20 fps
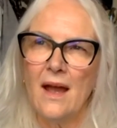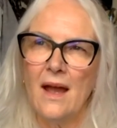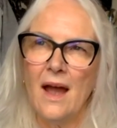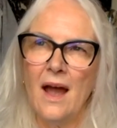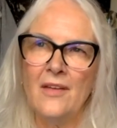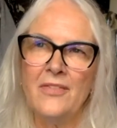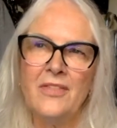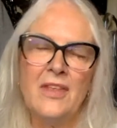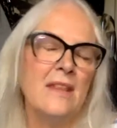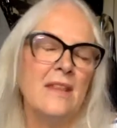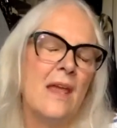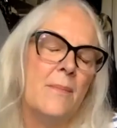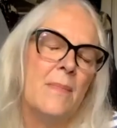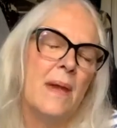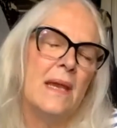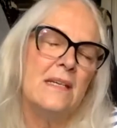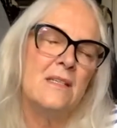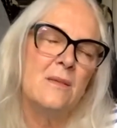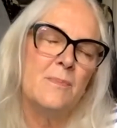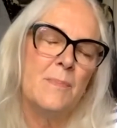I think they
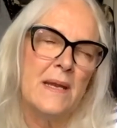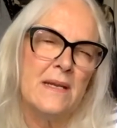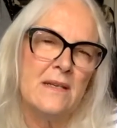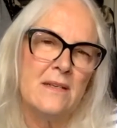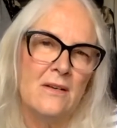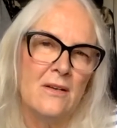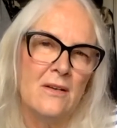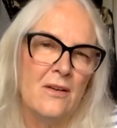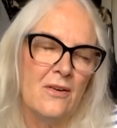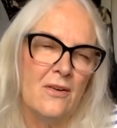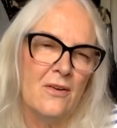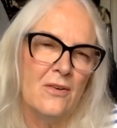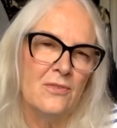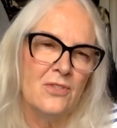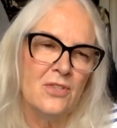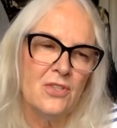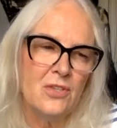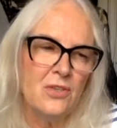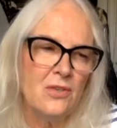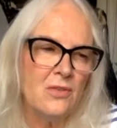may spend a lot on
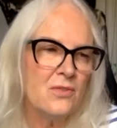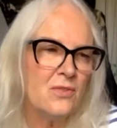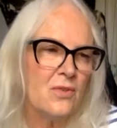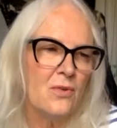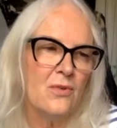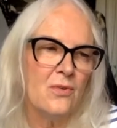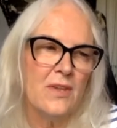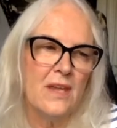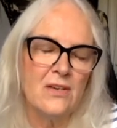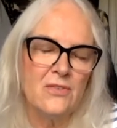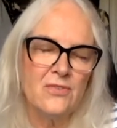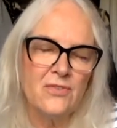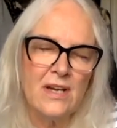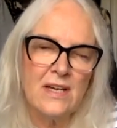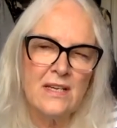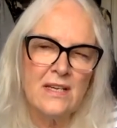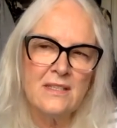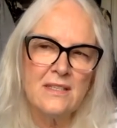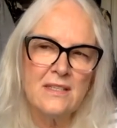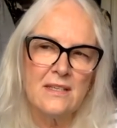shoes or their
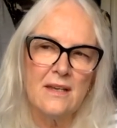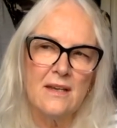dress,